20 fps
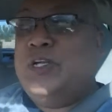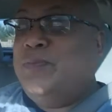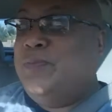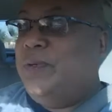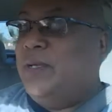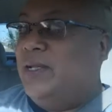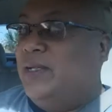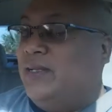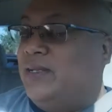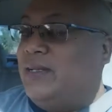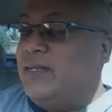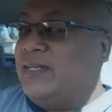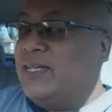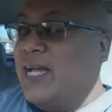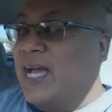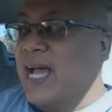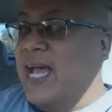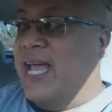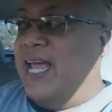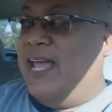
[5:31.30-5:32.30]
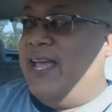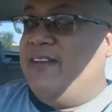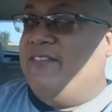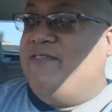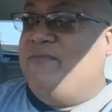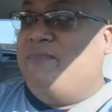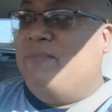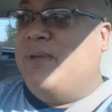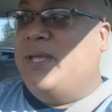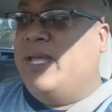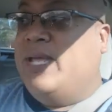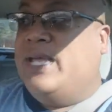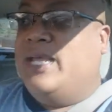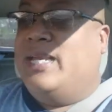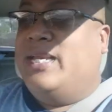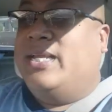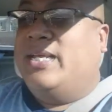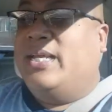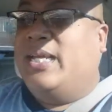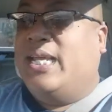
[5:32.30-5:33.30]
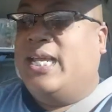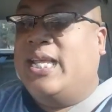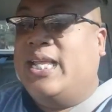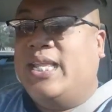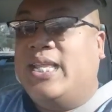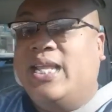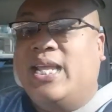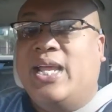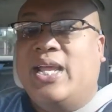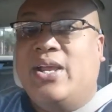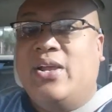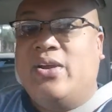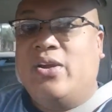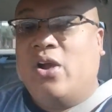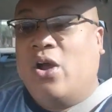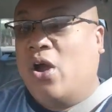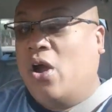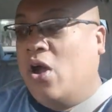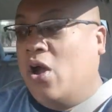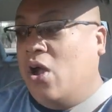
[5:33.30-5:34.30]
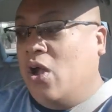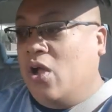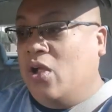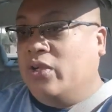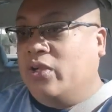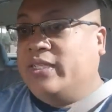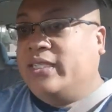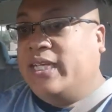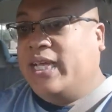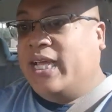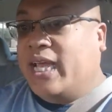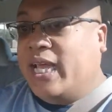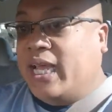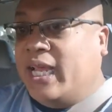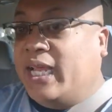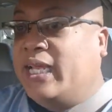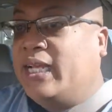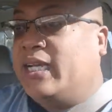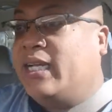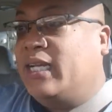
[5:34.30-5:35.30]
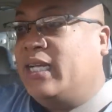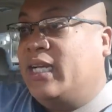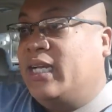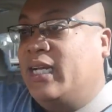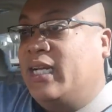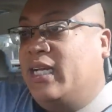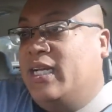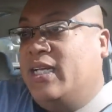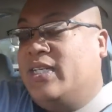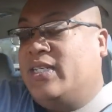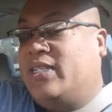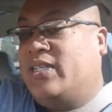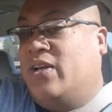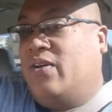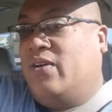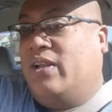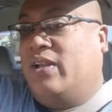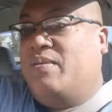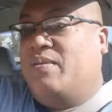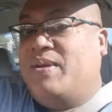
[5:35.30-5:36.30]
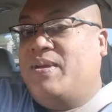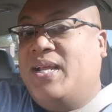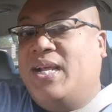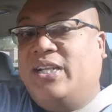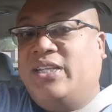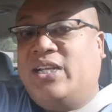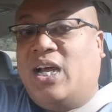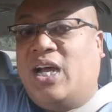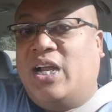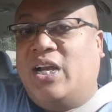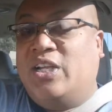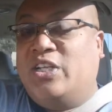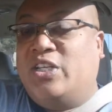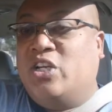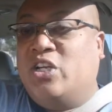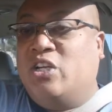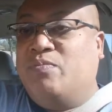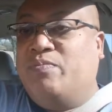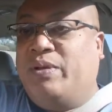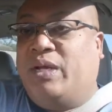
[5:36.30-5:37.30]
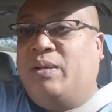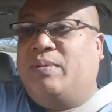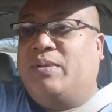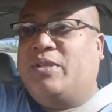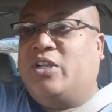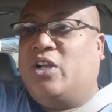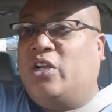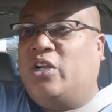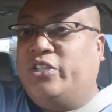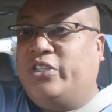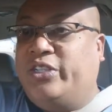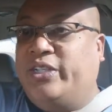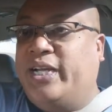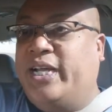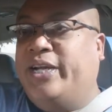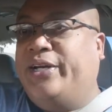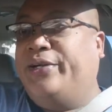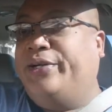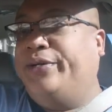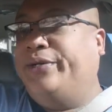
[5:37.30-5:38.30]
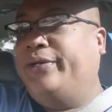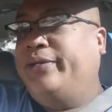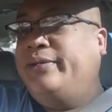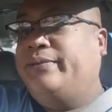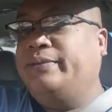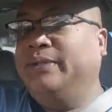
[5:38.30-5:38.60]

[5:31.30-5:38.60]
little bit, because I have been in there all day. So let me head out to AutoZone, pick up this alternator,